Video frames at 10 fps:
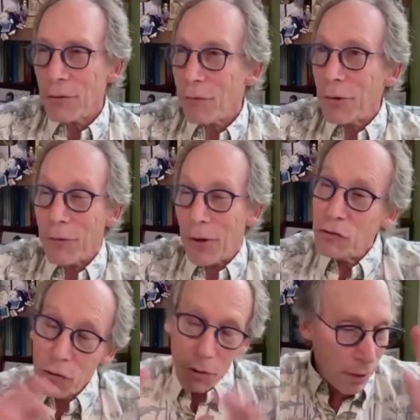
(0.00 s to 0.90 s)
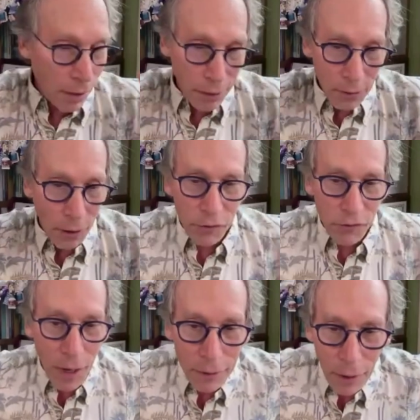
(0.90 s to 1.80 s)
for adventure, and I can
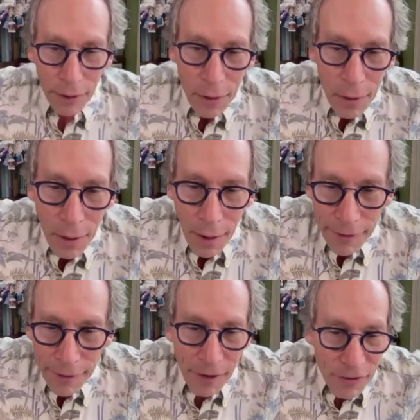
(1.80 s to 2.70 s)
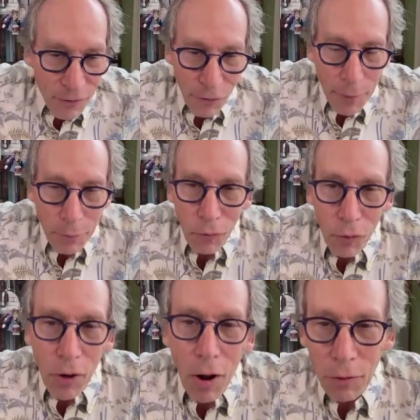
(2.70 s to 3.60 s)
understand that. I, I testified before
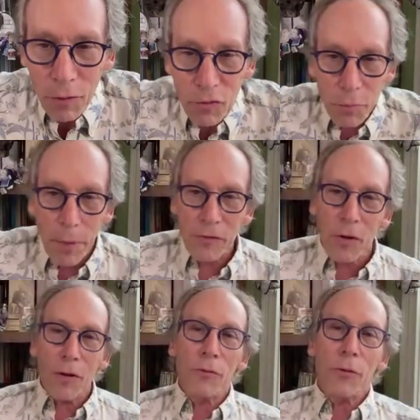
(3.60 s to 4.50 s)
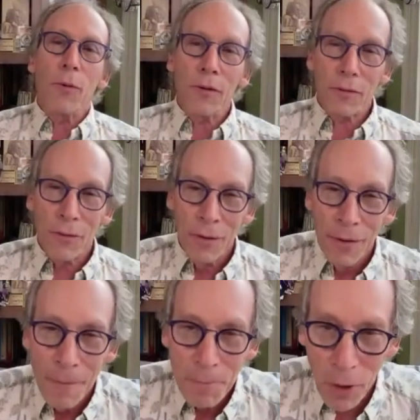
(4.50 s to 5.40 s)
Congress with Buzz Aldrin once
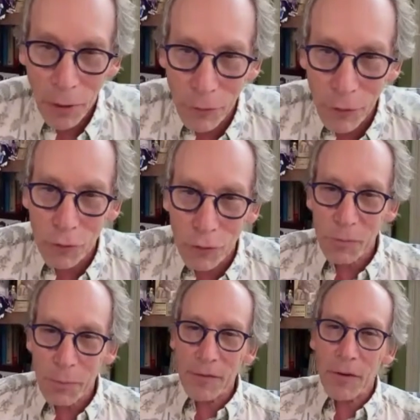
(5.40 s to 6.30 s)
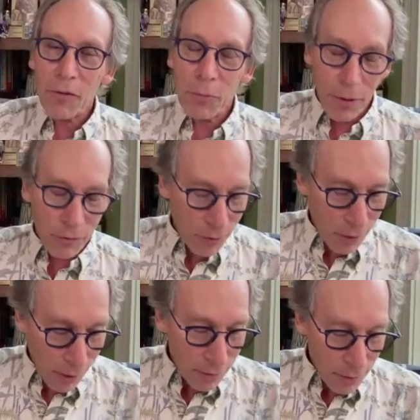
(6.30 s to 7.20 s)
on the future of space exploration,
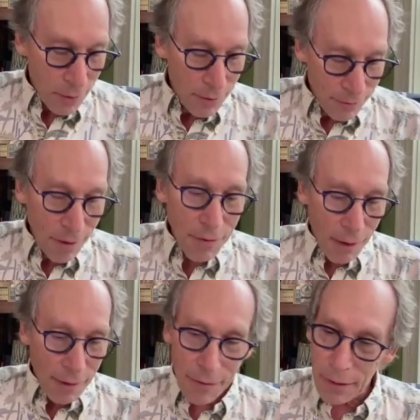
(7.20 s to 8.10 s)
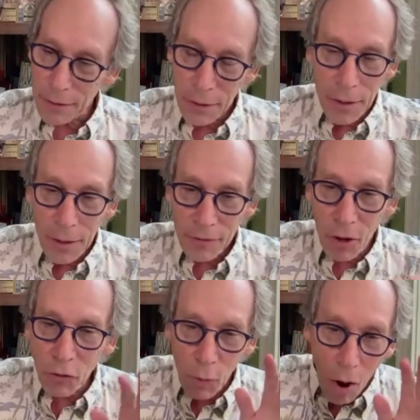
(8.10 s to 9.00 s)
and I said that. I think as
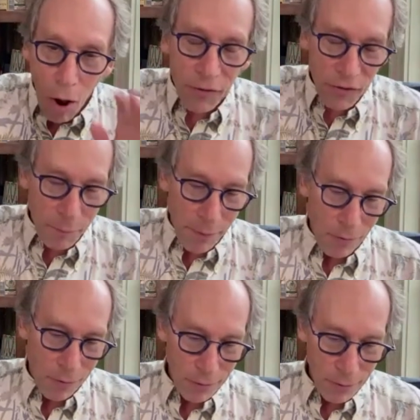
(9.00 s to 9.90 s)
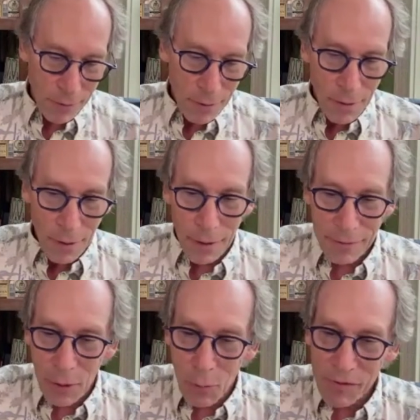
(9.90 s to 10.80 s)
long as we're honest about it and
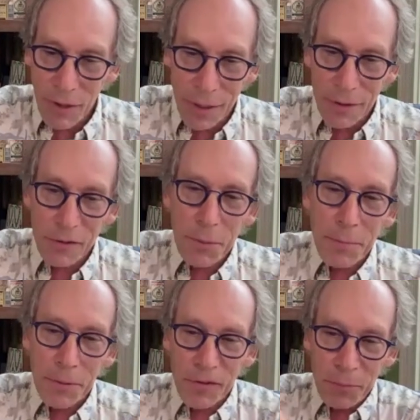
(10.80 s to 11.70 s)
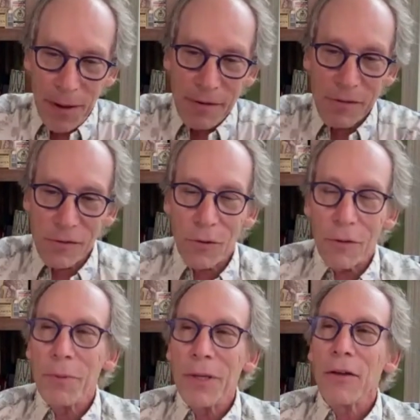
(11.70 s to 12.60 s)
say we're sending these people to space just sort
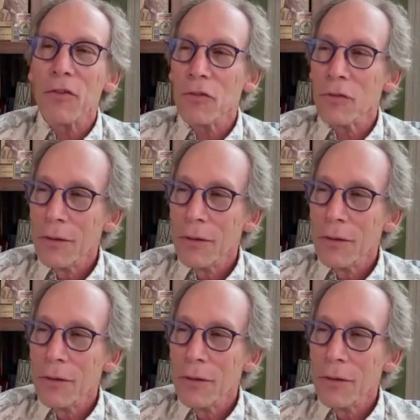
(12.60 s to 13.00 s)
of because,